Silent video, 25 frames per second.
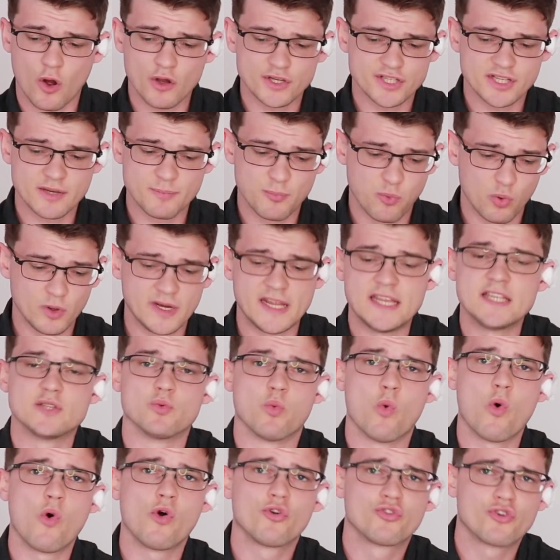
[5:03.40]
Gossip
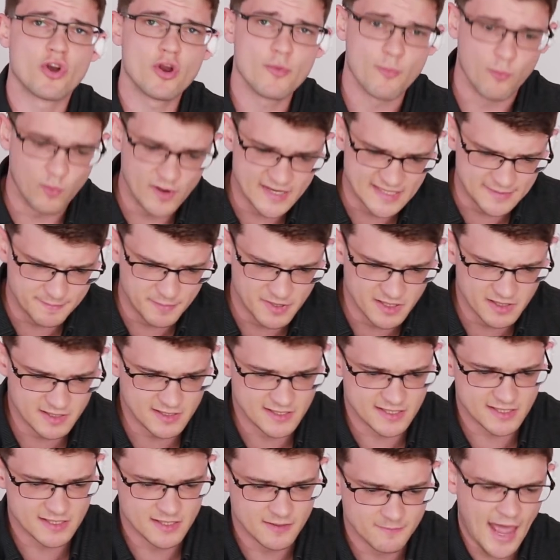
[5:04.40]
Woody's wardrobe
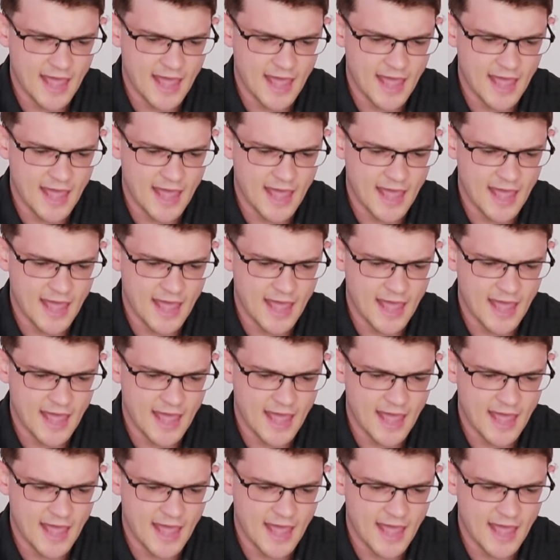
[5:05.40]
whispers.